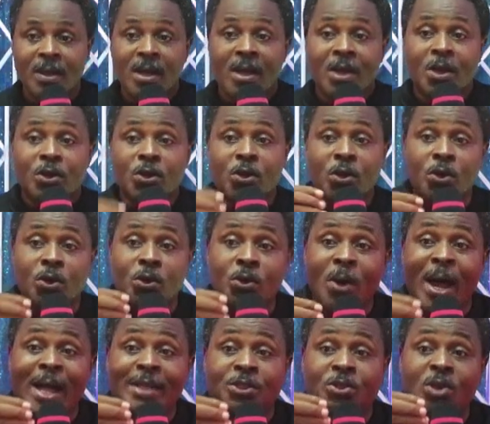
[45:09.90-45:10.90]
Do you know
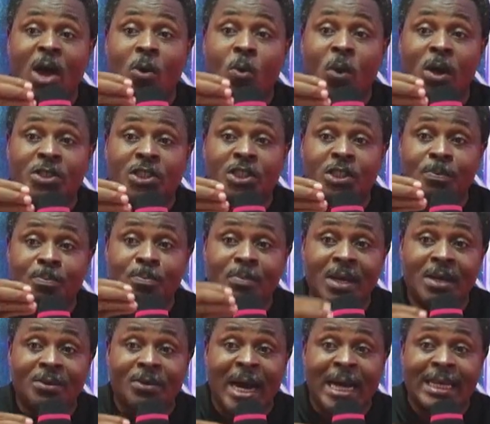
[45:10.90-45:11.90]
as you are watching me
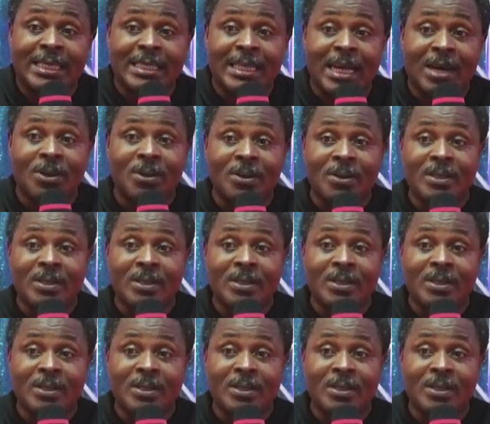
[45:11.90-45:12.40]
right now?